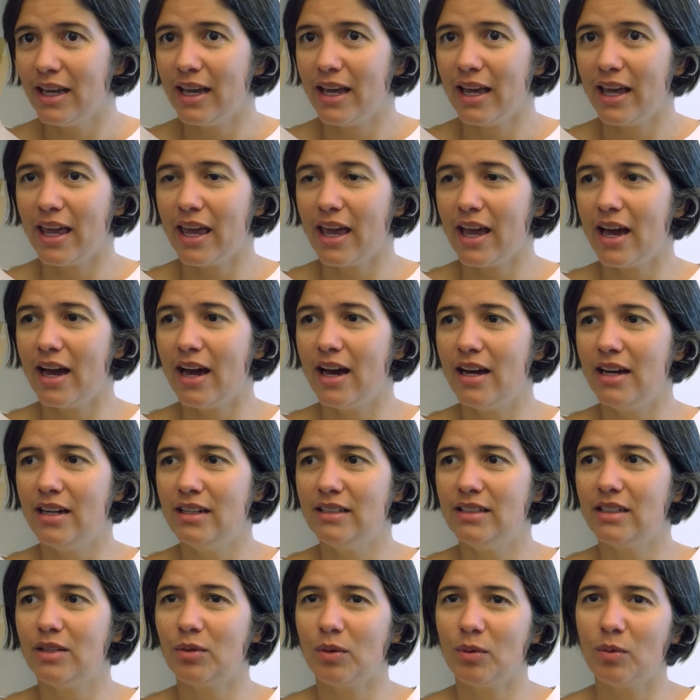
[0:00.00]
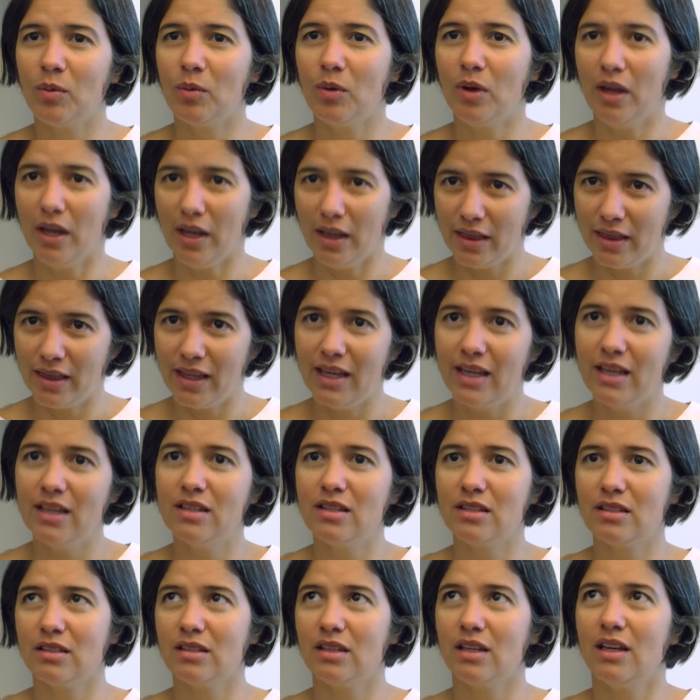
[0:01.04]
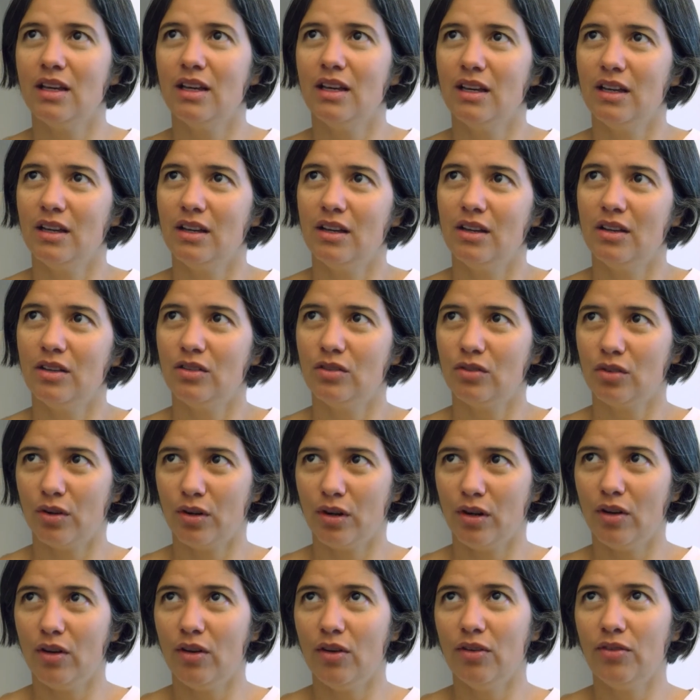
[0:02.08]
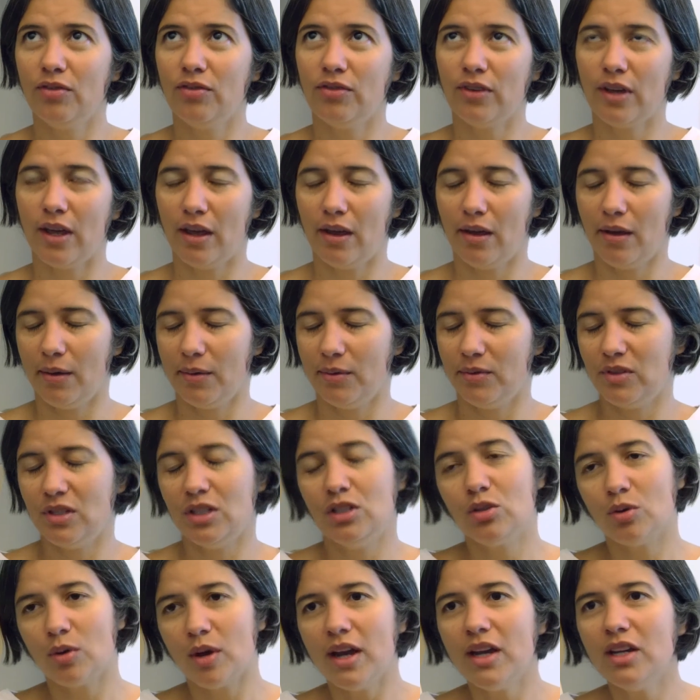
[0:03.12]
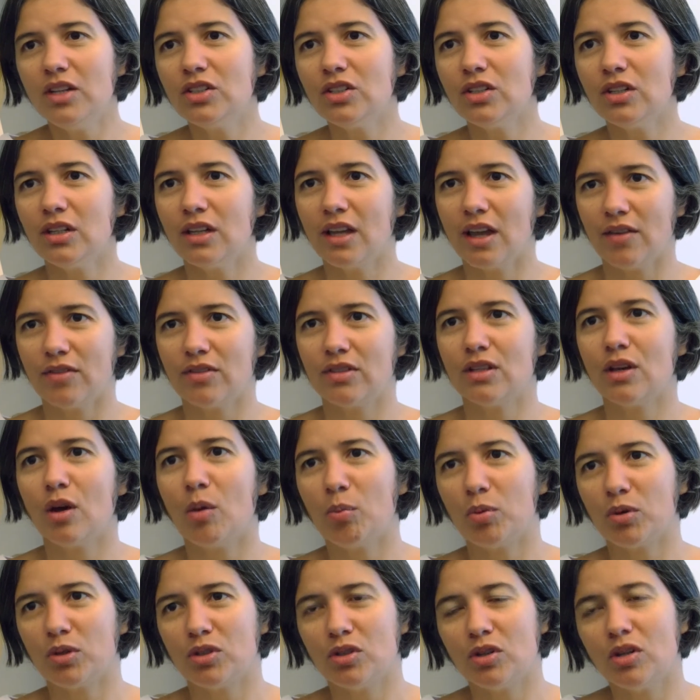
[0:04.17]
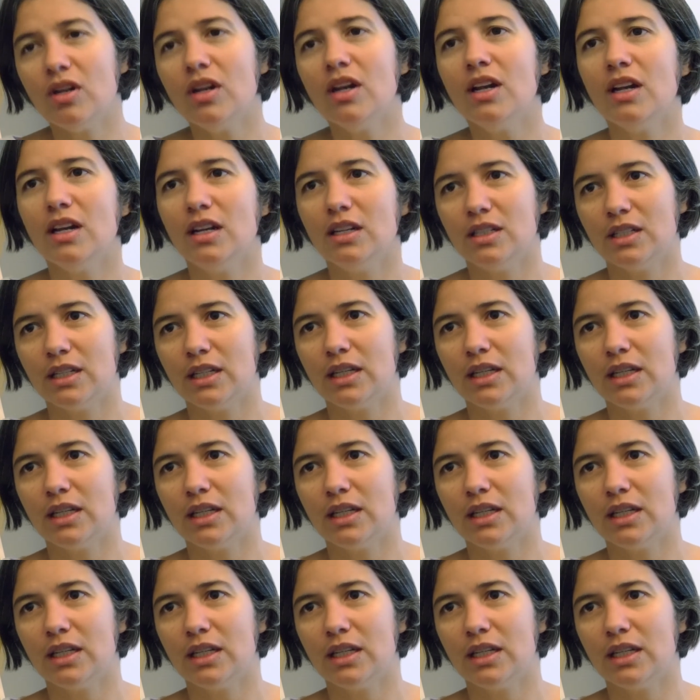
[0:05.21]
And these sort of uh, situation gave us the opportunity to